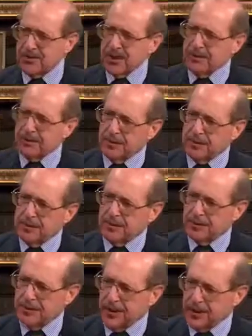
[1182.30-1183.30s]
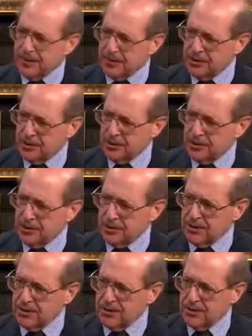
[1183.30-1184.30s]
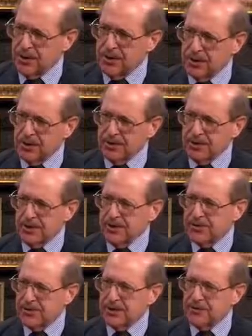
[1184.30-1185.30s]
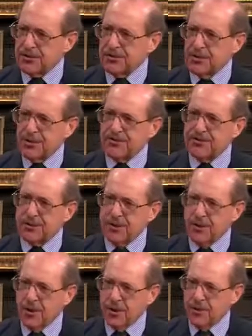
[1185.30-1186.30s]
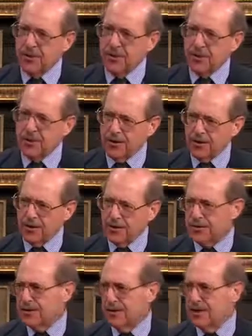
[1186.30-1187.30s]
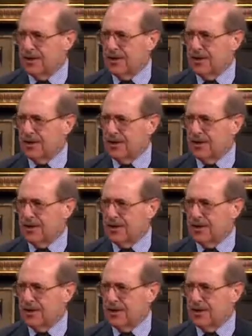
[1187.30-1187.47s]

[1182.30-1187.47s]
to supplement with the 90 essential nutrients take the secret sauce for your heart, your arteries. Now,